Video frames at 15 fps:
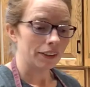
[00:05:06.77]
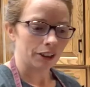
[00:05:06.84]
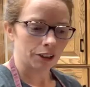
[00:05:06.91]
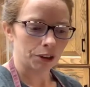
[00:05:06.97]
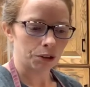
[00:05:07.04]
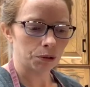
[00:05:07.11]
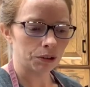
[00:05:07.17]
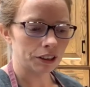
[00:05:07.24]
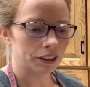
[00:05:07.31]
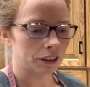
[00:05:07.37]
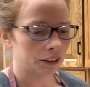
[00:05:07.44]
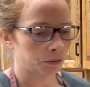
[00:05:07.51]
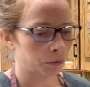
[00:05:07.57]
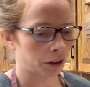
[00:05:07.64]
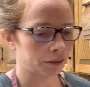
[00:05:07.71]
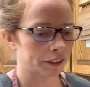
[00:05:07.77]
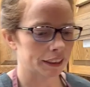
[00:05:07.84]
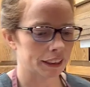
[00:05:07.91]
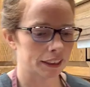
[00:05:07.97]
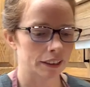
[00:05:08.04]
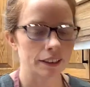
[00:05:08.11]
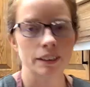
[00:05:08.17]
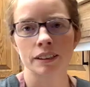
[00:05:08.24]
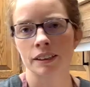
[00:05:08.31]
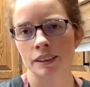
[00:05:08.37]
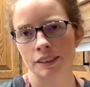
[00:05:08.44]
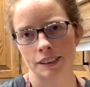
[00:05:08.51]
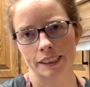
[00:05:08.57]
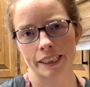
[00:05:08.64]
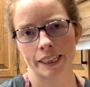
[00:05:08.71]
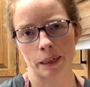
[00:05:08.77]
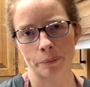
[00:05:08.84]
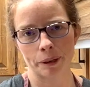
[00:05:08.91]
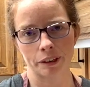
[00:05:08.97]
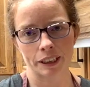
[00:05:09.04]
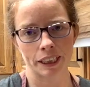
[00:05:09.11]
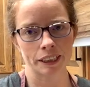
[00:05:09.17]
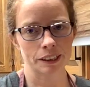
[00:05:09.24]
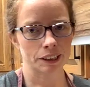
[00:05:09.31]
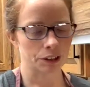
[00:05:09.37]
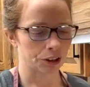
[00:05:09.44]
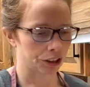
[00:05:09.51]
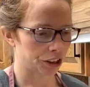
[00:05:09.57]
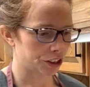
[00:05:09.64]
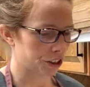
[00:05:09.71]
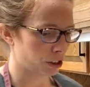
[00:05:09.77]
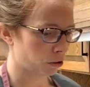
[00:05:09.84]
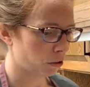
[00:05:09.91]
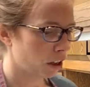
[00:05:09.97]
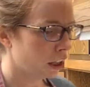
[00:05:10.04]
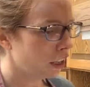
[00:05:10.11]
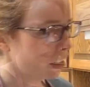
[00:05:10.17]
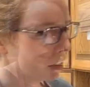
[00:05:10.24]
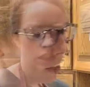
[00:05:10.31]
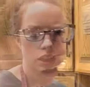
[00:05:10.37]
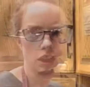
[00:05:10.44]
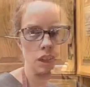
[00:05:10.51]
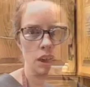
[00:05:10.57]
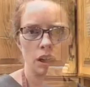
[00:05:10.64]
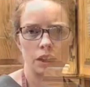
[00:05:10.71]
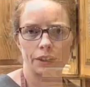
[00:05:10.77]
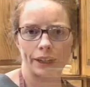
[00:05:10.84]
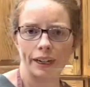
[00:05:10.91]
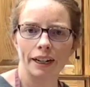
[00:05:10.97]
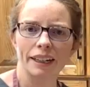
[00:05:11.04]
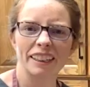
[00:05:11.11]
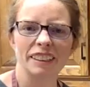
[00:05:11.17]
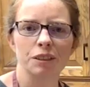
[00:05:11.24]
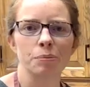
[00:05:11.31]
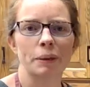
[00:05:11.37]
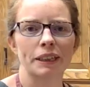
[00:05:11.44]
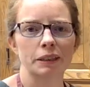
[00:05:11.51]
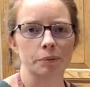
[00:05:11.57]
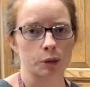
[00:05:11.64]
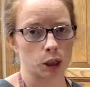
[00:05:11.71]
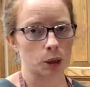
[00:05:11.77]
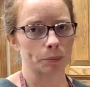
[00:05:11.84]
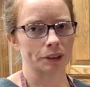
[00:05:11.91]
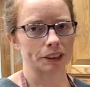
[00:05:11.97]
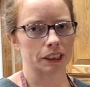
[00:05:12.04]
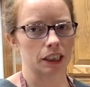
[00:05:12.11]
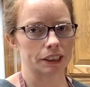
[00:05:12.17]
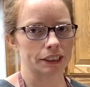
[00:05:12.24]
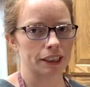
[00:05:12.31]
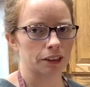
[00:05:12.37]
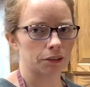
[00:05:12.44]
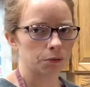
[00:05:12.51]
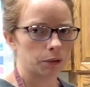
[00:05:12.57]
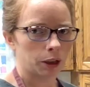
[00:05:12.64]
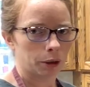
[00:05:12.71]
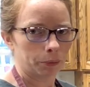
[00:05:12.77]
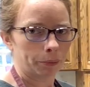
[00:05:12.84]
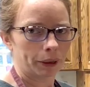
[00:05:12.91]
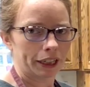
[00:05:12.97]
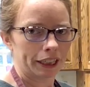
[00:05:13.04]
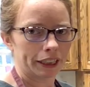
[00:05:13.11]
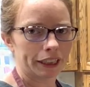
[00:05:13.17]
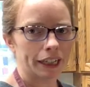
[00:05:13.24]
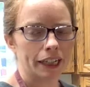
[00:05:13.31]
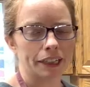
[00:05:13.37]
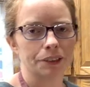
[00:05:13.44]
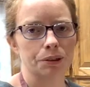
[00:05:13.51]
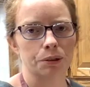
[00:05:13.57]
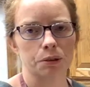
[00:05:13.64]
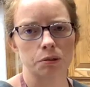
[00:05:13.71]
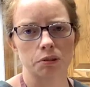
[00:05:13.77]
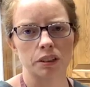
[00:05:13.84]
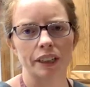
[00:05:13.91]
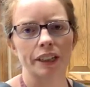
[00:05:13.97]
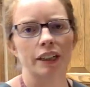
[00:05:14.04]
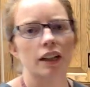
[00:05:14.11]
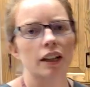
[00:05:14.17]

They are golden, well risen. Stick came out clean, so they're good to go. All right, I need to make some caramel sauce now while my cakes are cooling.